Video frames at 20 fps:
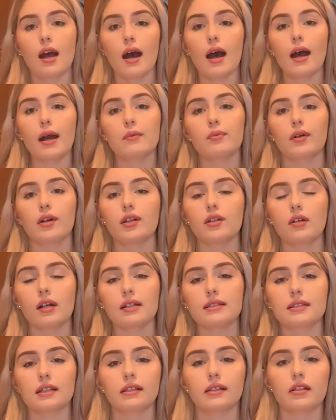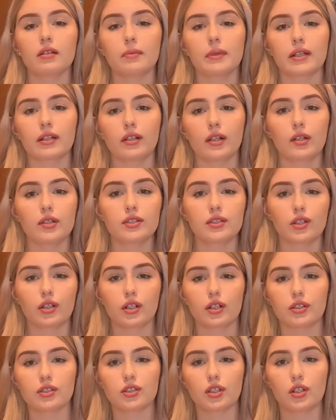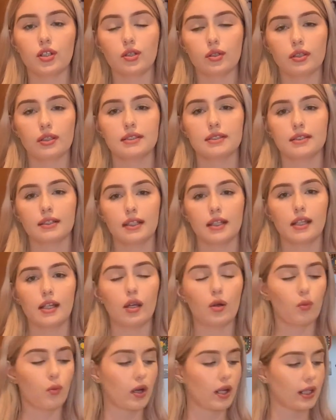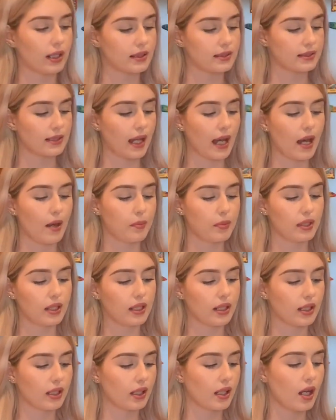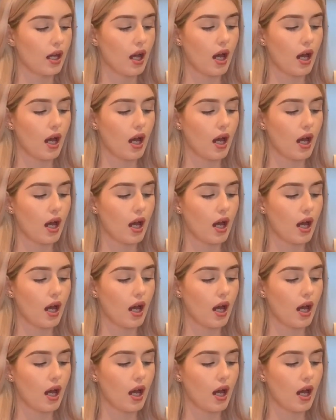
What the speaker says: I brought you guys a little bit closer so you can see what is happening.